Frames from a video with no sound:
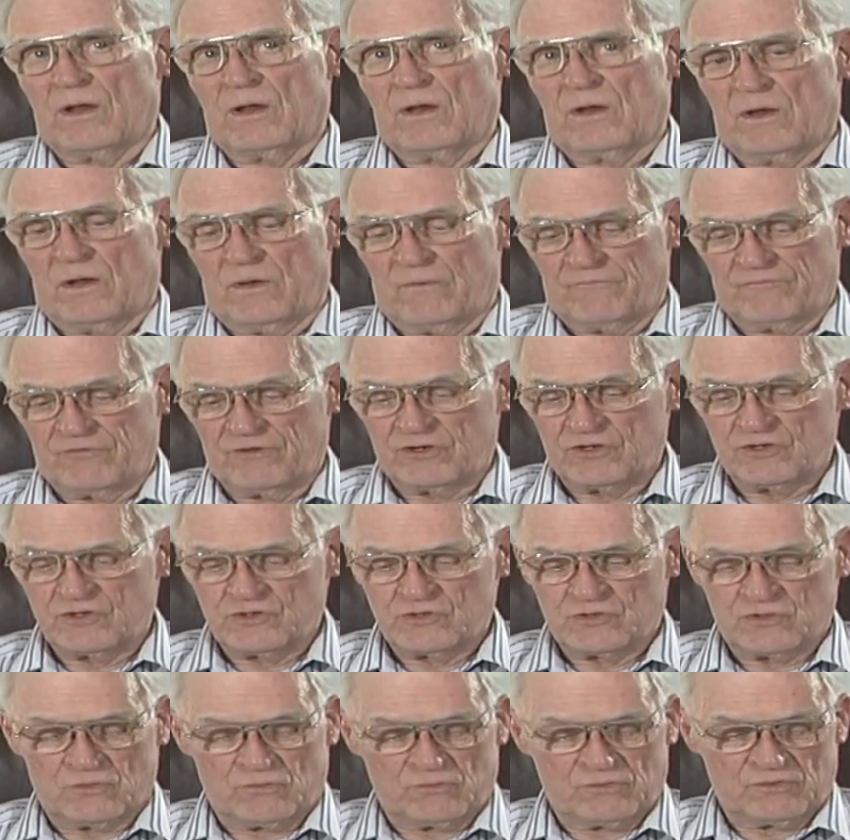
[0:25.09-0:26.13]

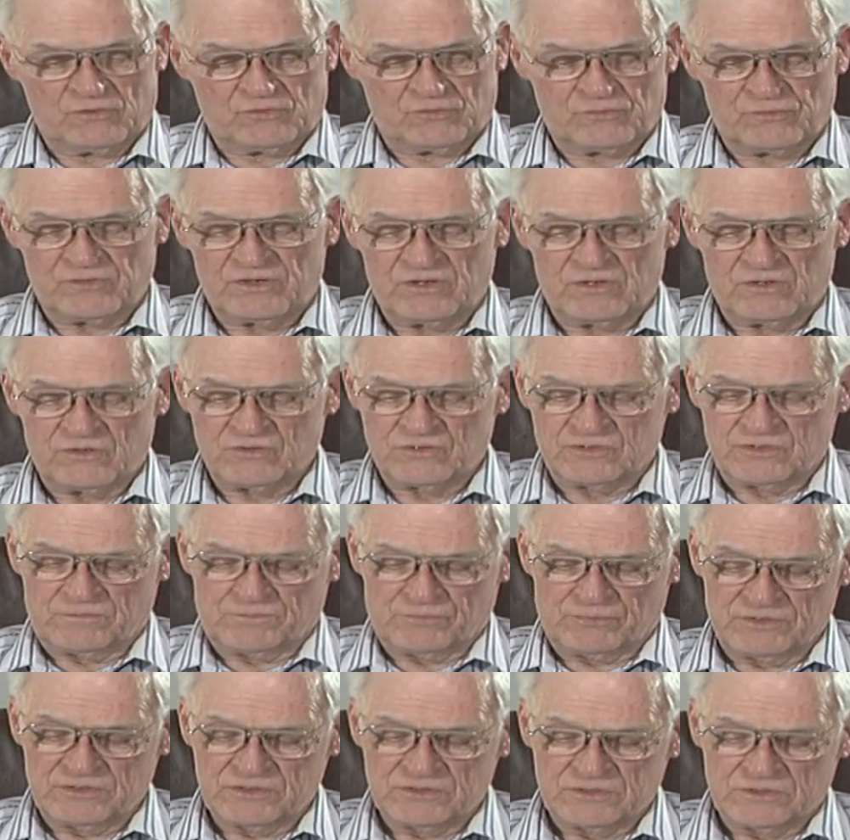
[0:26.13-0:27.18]
finished only 3 years at
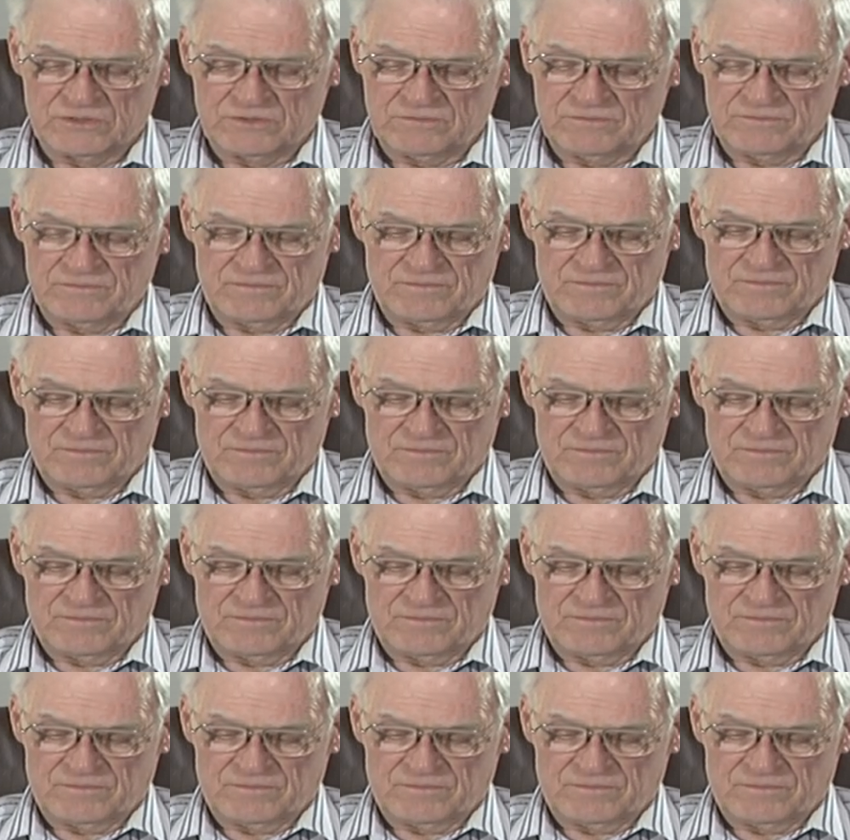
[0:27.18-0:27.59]
Princeton.